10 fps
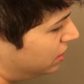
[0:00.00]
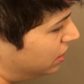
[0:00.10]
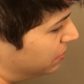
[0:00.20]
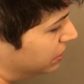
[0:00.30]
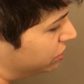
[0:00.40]

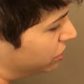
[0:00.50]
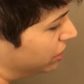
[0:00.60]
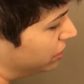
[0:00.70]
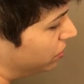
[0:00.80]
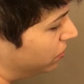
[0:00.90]
And I'm gonna start
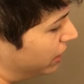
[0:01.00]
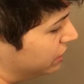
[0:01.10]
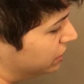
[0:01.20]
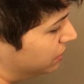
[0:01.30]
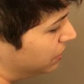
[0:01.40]
at the
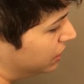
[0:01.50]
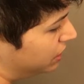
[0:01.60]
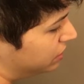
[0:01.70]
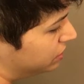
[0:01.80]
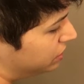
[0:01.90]
horizon
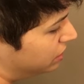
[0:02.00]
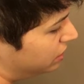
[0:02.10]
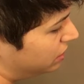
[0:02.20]
because